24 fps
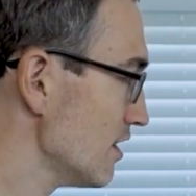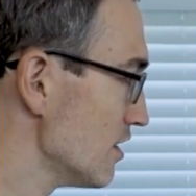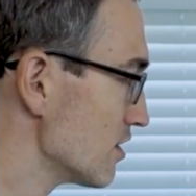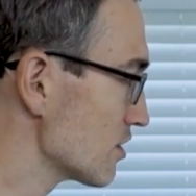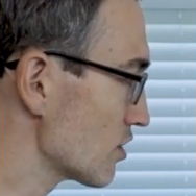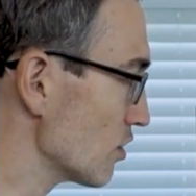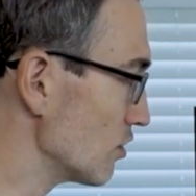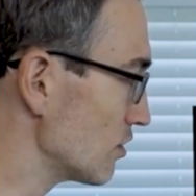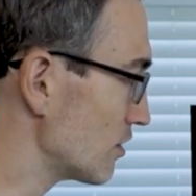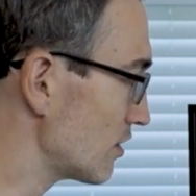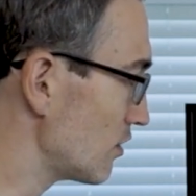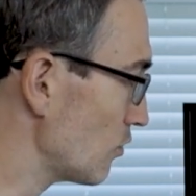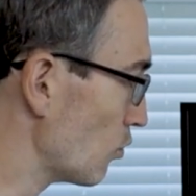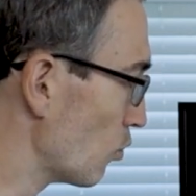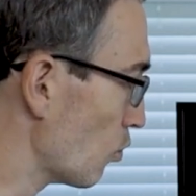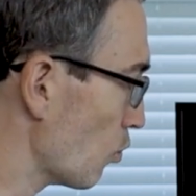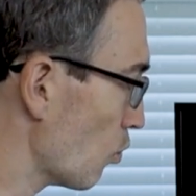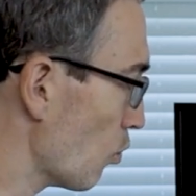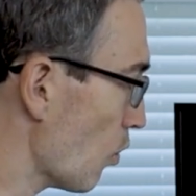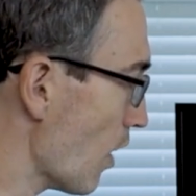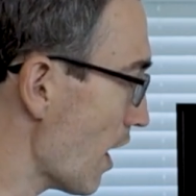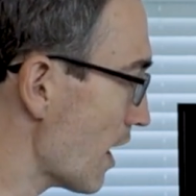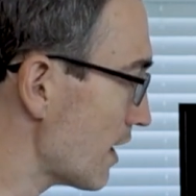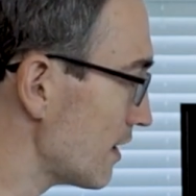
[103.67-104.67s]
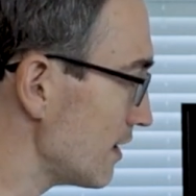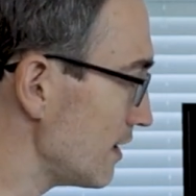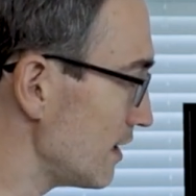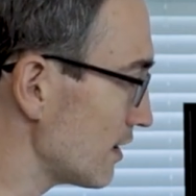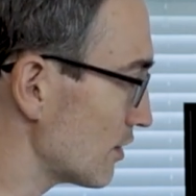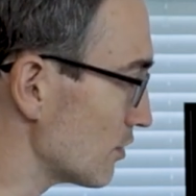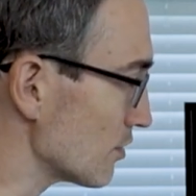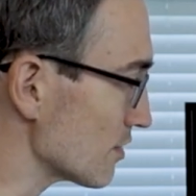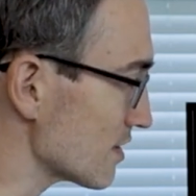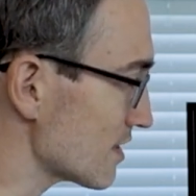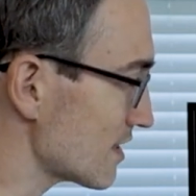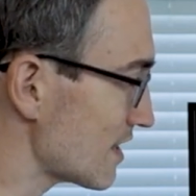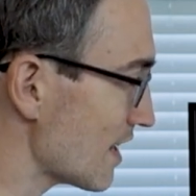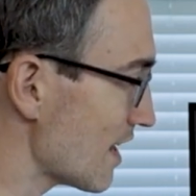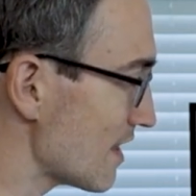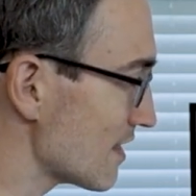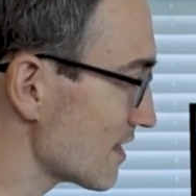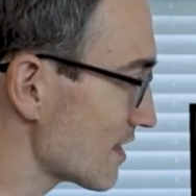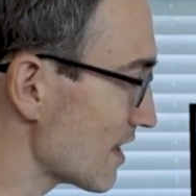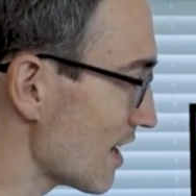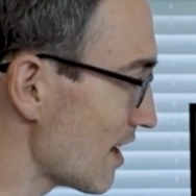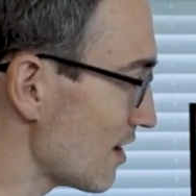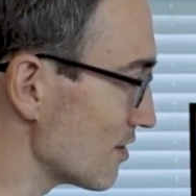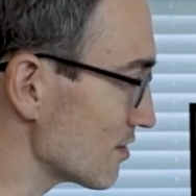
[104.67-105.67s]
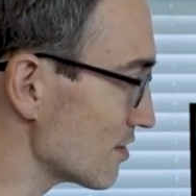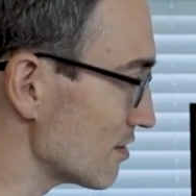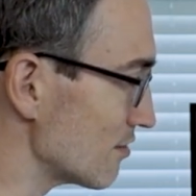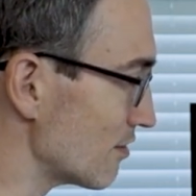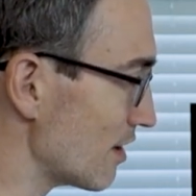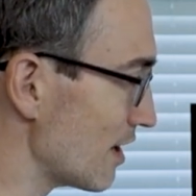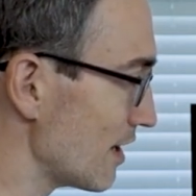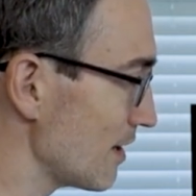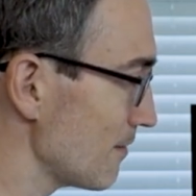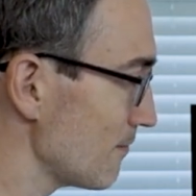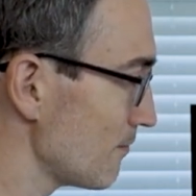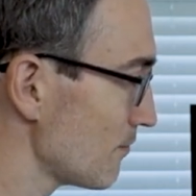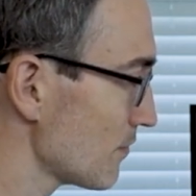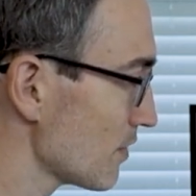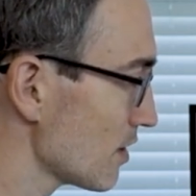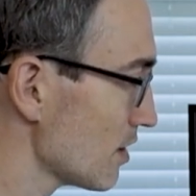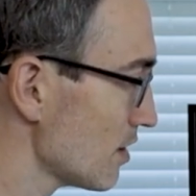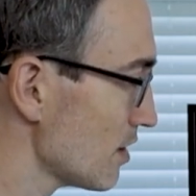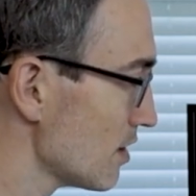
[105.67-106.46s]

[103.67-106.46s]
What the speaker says: So 1 equals 10,000, right?